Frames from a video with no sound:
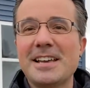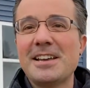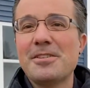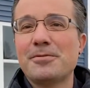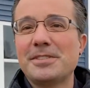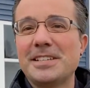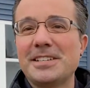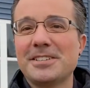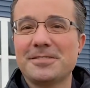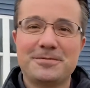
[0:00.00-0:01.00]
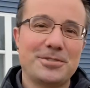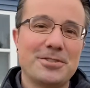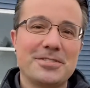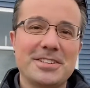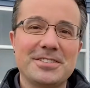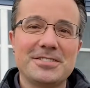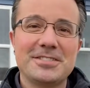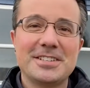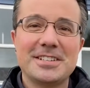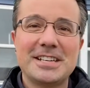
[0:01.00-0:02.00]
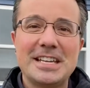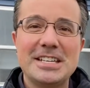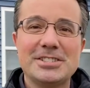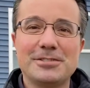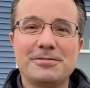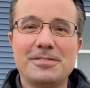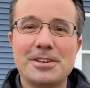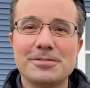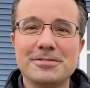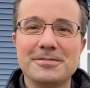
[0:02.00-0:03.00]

was here showing you the initial float